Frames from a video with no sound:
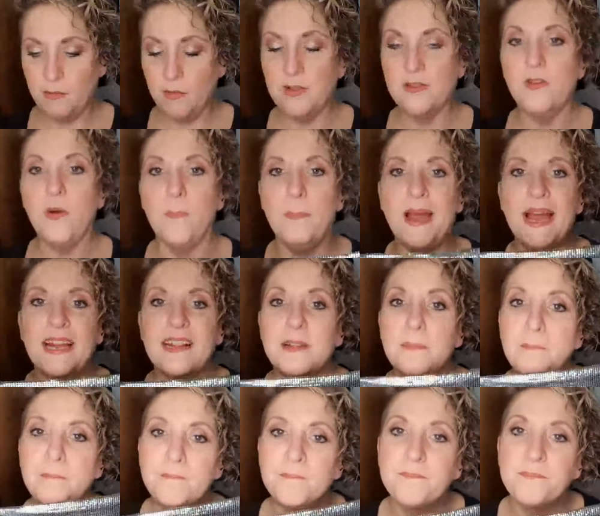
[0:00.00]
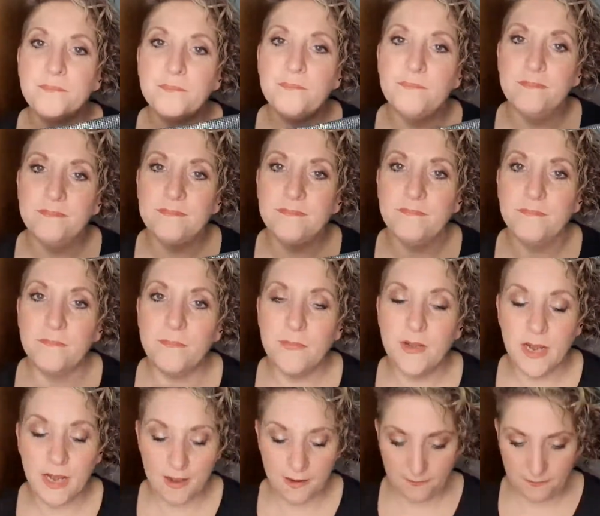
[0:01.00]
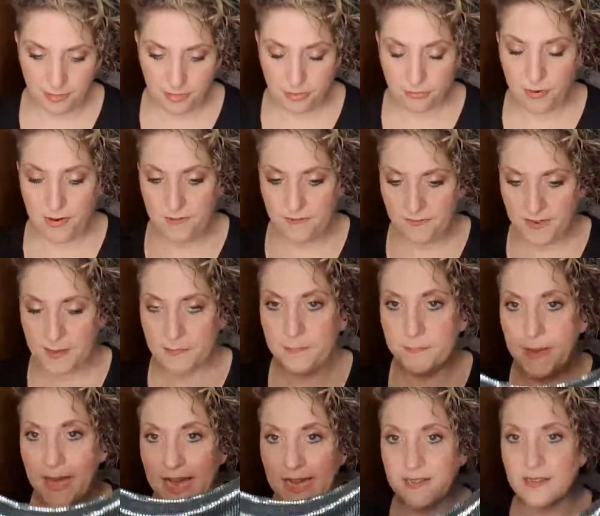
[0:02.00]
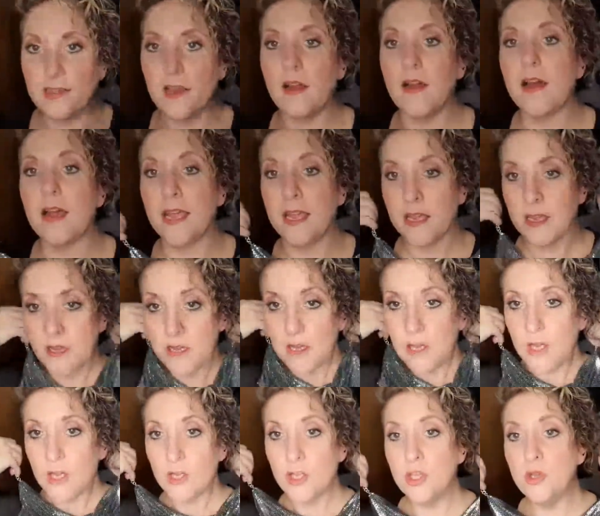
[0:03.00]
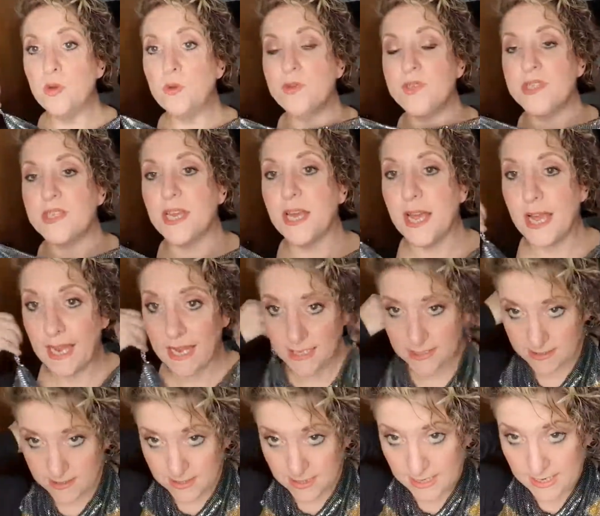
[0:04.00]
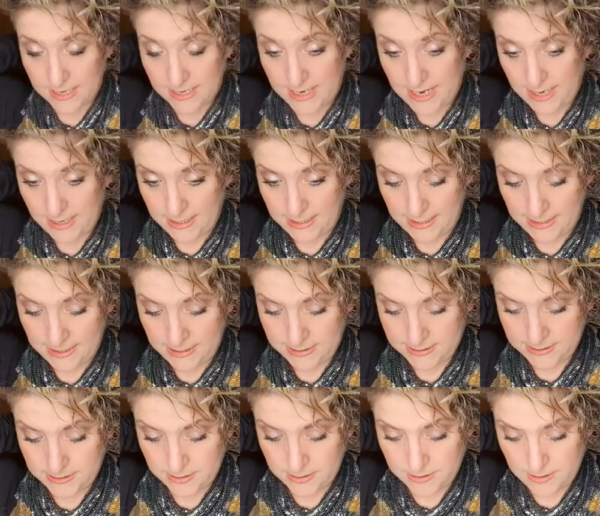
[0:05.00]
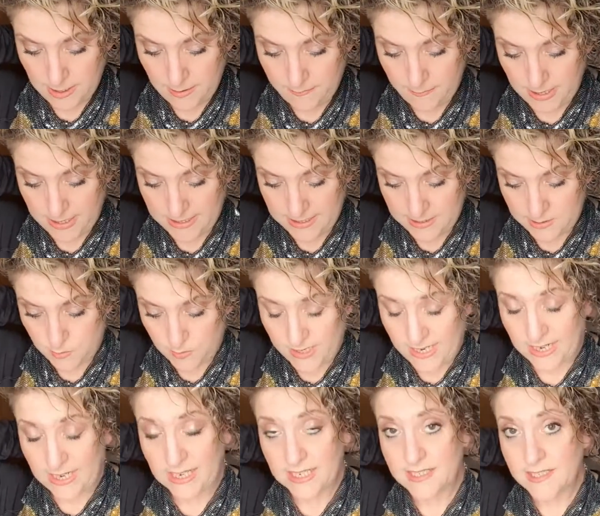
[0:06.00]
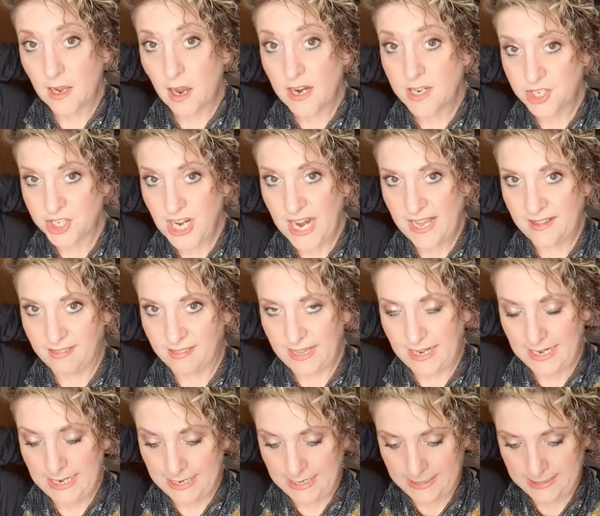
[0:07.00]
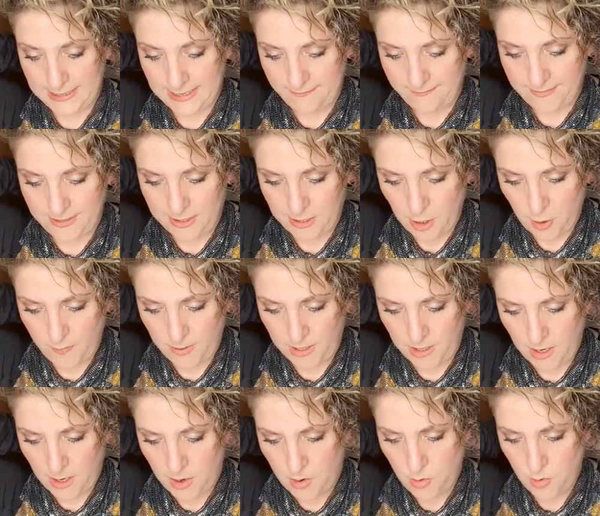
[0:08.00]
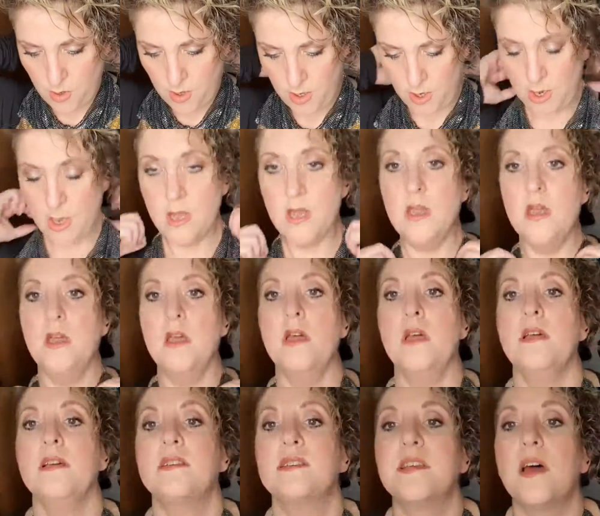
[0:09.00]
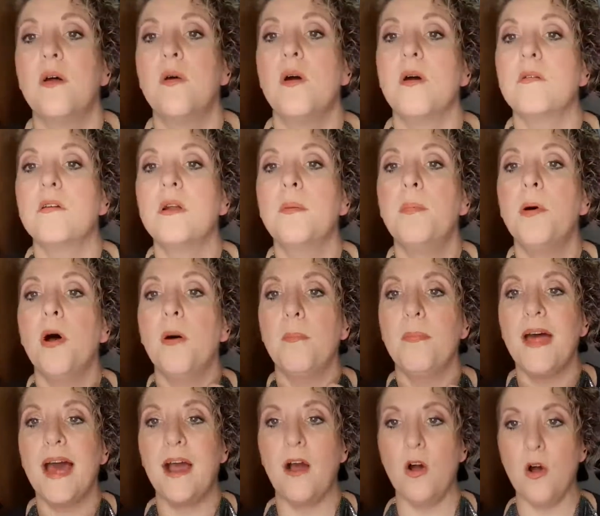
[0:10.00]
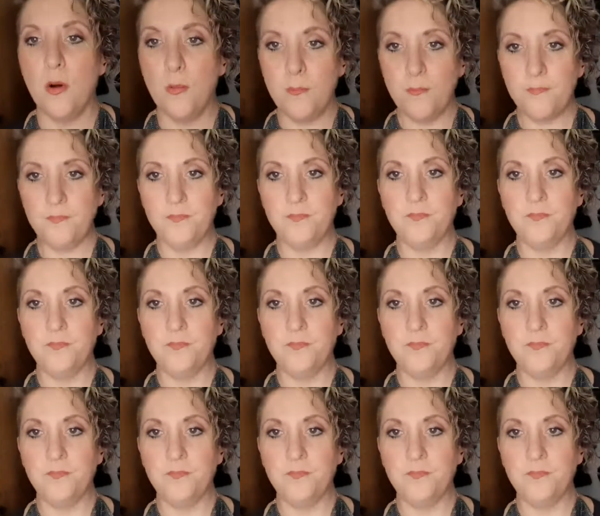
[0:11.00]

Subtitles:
Well, not bag, the thrift flip bag that I used as a necklace and made into a necklace. I shall link that video below. So I'm going to pop that on.